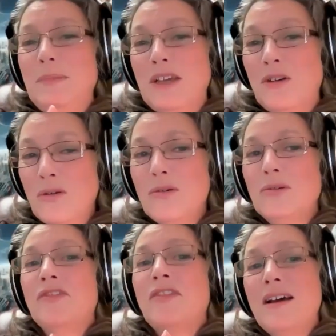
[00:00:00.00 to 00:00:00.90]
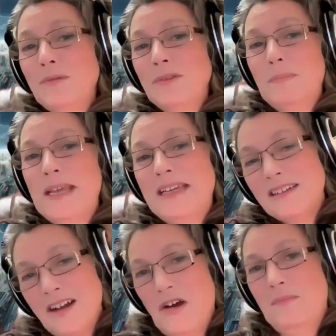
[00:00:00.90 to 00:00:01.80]
because that was
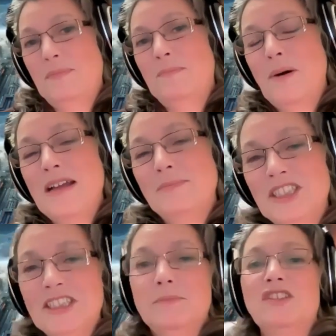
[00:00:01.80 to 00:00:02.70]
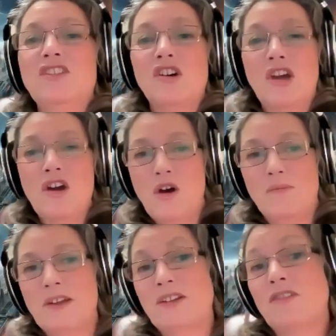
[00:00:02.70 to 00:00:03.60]
picked up by
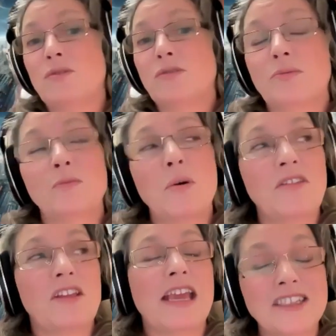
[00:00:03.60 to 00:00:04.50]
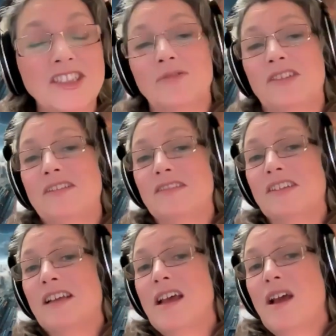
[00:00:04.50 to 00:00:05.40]
machinima.com and, of course, was one of the casualties
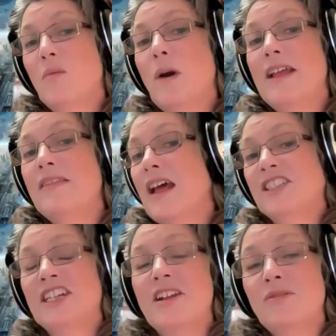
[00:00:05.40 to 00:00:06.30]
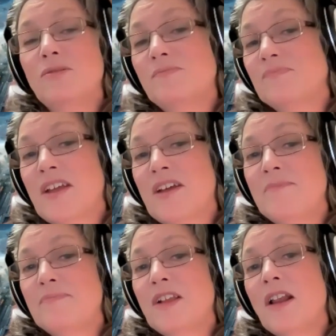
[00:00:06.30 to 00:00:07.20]
when that channel
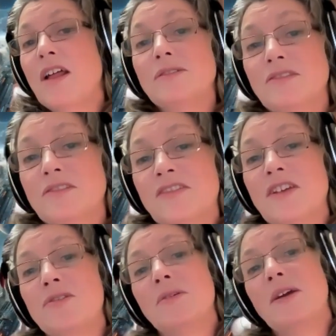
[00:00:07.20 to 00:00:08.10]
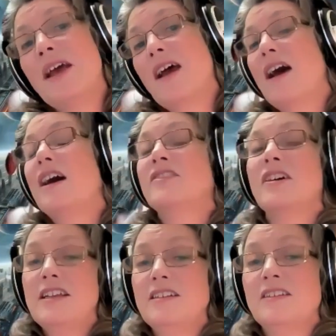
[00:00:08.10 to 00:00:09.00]
um, closed. So, as
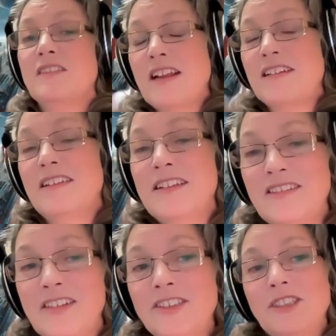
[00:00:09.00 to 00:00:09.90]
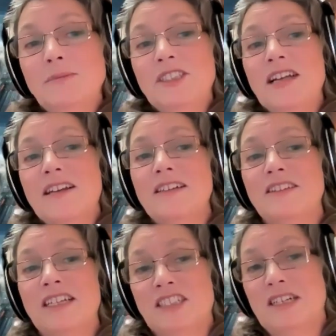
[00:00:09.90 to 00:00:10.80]
I understand it, this YouTube channel
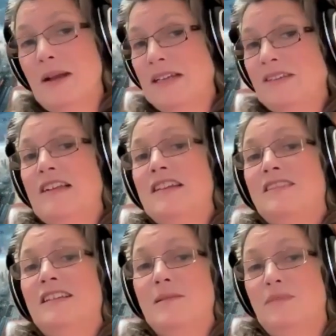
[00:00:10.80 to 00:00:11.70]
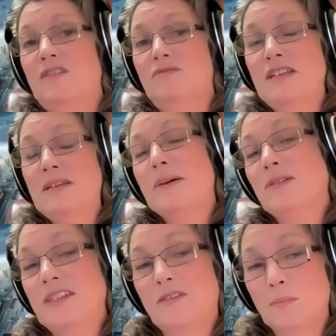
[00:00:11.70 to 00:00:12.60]
is actually Manslayer's attempt to
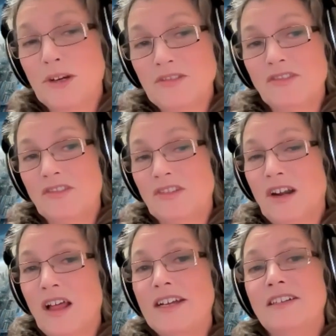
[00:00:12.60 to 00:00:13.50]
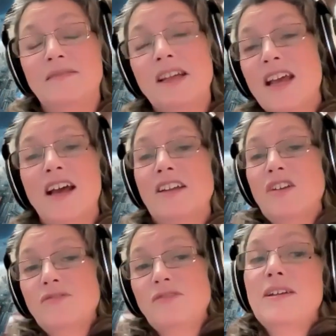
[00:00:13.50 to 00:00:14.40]
rebuild his presence online, and, and
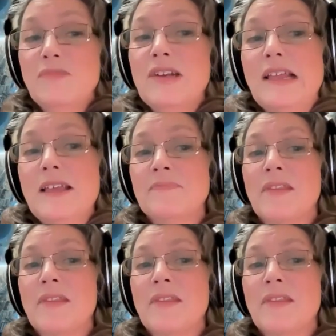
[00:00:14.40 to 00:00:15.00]
good for him, really.